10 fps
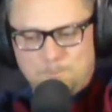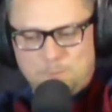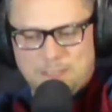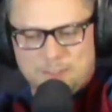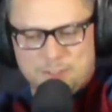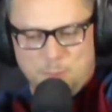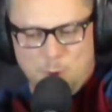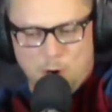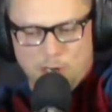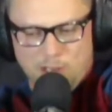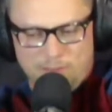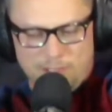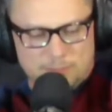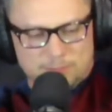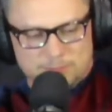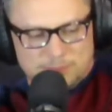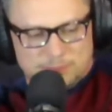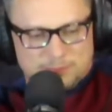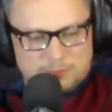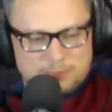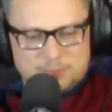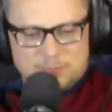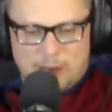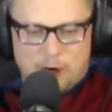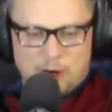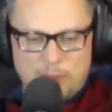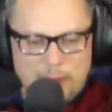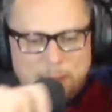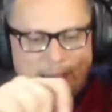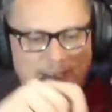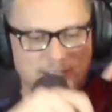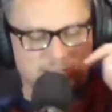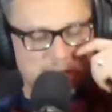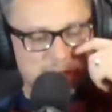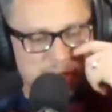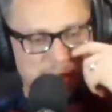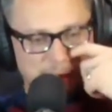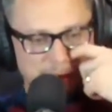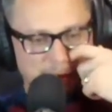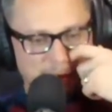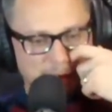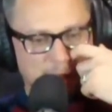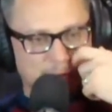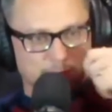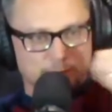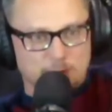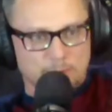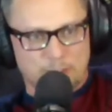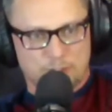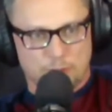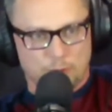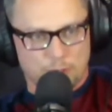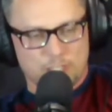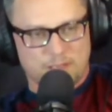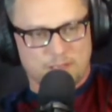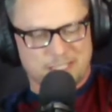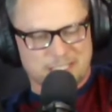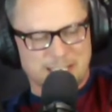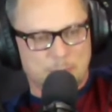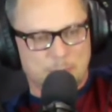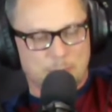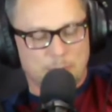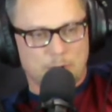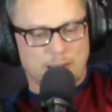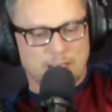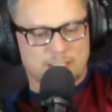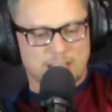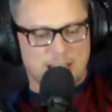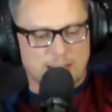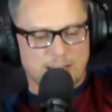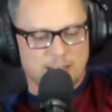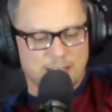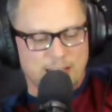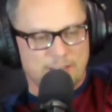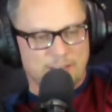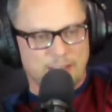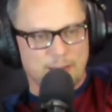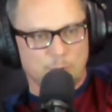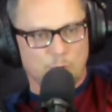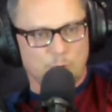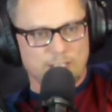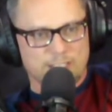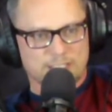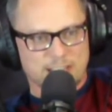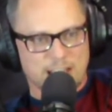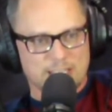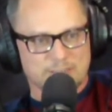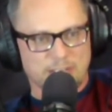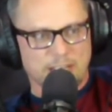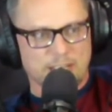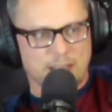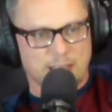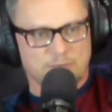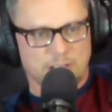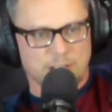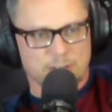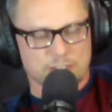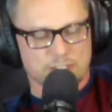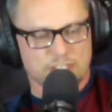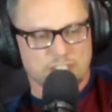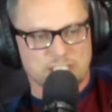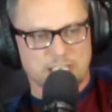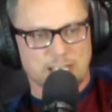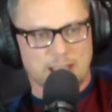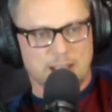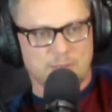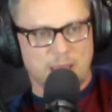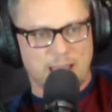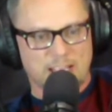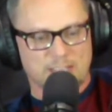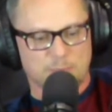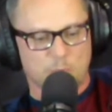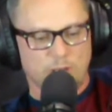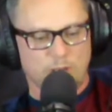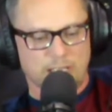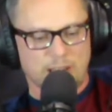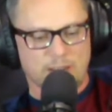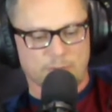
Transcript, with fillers: That's just part of it. I hurt my back sneezing. My shoulder hurts if I sleep on my right side, and I have hemorrhoids the size of an index finger just sticking out of my ass, pointing at